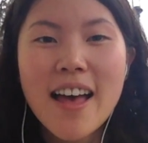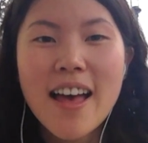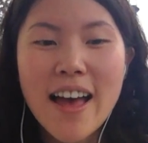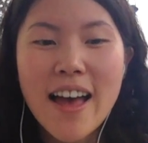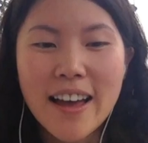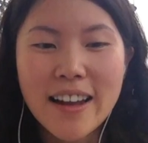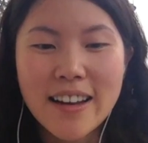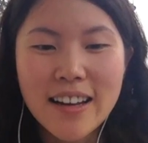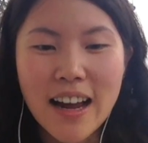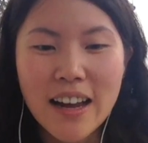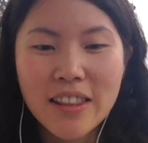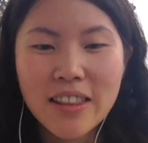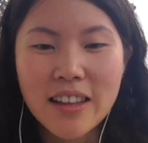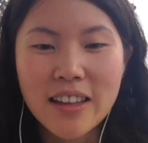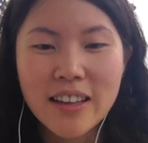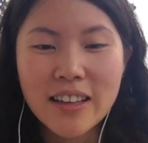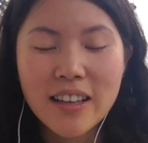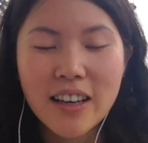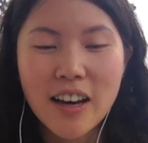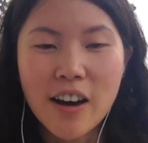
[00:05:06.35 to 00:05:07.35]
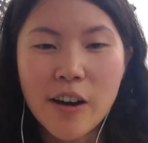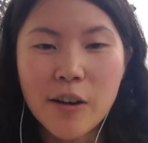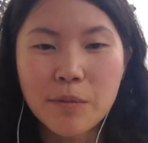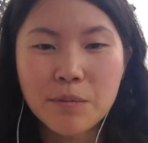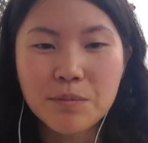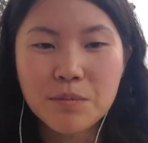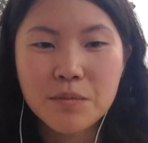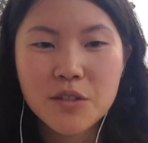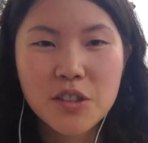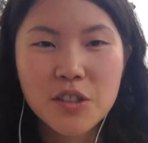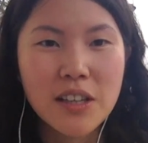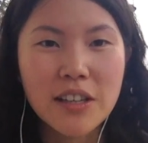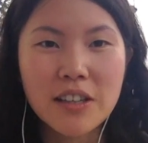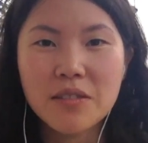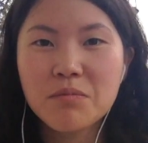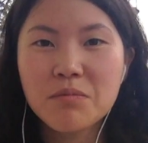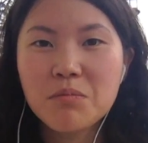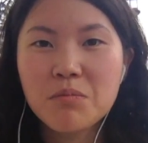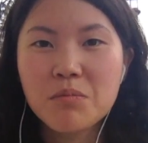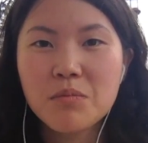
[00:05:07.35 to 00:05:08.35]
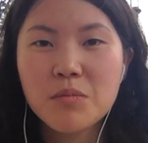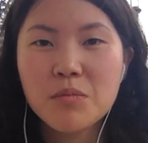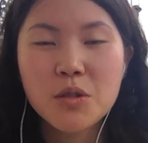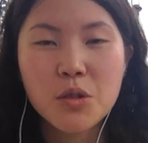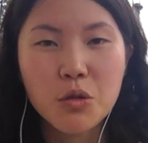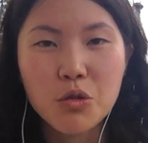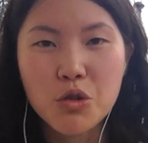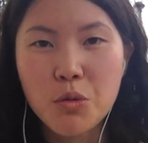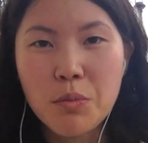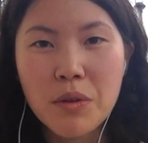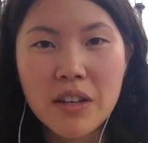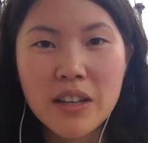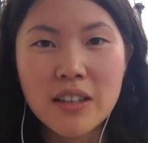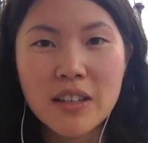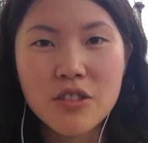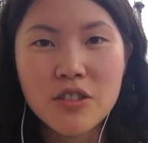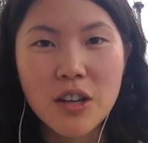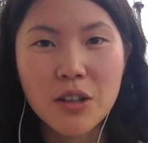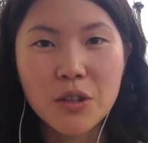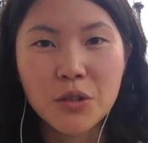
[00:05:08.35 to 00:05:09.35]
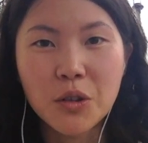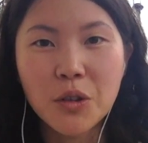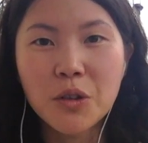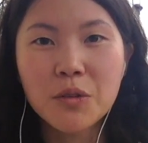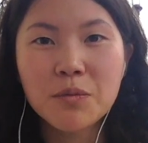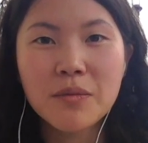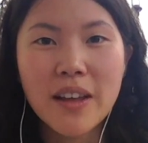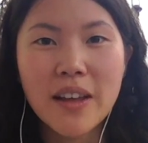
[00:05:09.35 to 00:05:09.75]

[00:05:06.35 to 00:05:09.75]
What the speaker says: And I think just like social media in general,